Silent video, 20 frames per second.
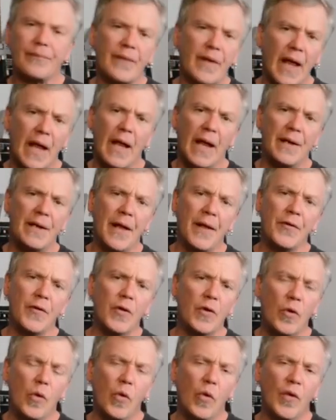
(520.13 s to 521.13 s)
Another
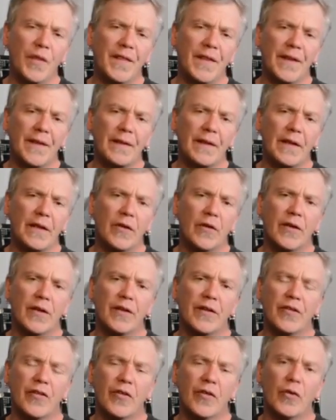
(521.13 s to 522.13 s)
cool thing that you can
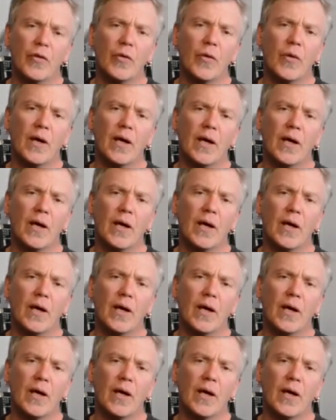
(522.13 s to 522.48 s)
do